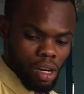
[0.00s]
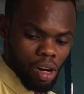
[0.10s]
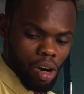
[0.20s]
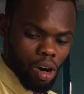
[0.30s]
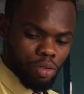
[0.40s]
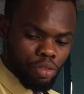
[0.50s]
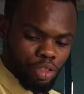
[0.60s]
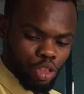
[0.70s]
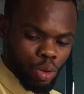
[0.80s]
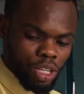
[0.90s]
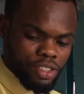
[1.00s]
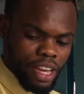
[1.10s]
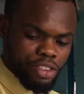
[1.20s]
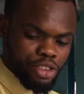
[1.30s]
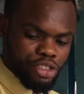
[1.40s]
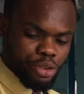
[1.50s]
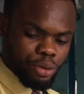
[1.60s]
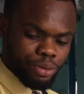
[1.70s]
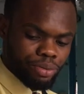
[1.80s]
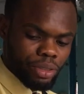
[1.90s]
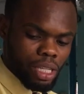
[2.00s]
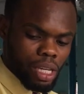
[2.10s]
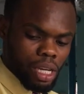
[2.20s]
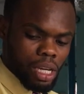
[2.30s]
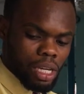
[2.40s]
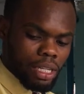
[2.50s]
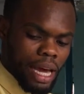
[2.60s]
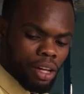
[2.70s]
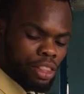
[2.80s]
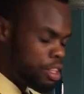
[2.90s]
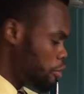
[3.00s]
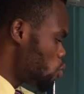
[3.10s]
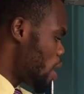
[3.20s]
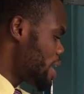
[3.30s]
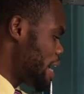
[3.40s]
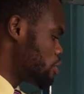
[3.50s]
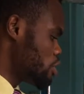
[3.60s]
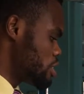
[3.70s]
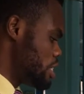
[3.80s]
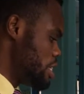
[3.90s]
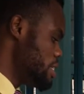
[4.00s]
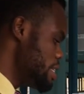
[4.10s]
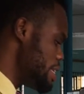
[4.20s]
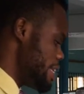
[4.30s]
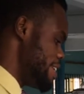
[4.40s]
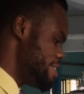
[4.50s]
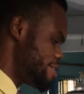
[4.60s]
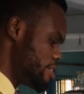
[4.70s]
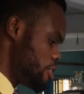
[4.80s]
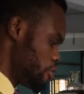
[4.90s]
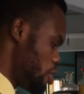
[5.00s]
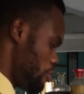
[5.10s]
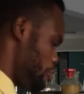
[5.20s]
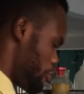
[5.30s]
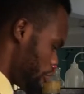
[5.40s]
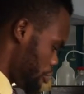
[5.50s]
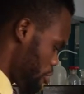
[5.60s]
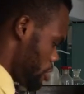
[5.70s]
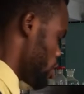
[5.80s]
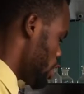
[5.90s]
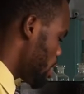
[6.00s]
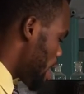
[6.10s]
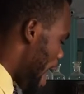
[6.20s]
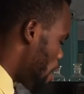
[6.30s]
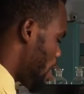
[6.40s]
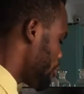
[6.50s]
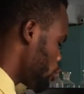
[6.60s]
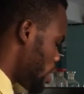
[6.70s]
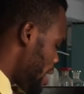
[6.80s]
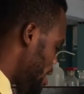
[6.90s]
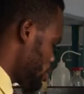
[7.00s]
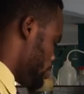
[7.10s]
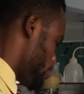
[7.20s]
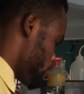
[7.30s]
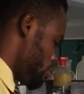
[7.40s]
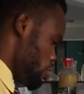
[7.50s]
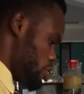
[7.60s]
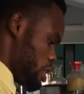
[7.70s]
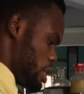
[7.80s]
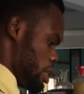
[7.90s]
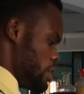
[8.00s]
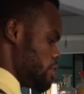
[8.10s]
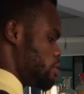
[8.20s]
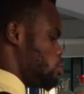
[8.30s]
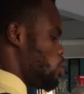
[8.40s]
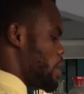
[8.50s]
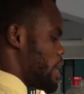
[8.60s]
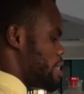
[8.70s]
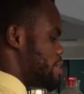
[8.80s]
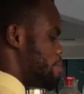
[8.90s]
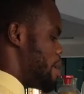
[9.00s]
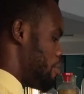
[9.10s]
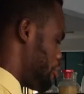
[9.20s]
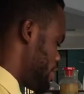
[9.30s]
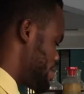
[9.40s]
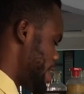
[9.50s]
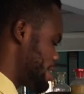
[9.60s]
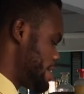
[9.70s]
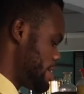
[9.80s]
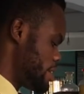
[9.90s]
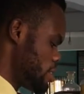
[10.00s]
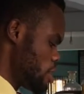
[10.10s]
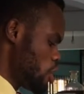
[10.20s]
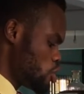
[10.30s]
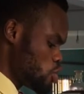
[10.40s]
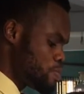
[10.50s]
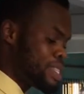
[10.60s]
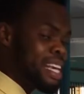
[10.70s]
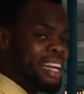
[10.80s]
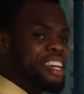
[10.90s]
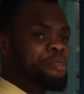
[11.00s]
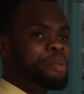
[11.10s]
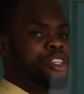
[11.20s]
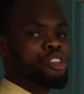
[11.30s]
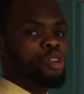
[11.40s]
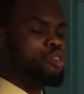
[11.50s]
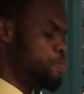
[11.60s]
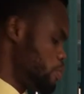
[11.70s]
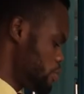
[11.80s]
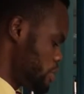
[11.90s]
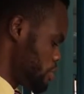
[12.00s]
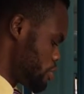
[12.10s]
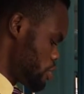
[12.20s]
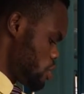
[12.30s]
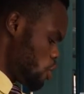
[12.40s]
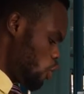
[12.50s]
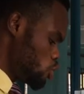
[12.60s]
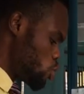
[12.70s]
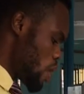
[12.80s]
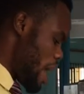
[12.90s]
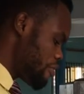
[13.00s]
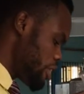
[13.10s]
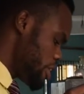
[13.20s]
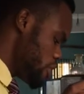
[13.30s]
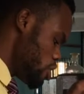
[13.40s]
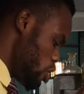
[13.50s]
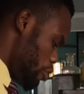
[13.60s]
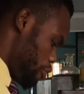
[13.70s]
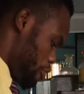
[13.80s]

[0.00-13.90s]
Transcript: of doing this titration. Now, the one I just did is the rough. I will have to carry out the procedures again to get my first titer. So it's basically a repetition of the process until we have enough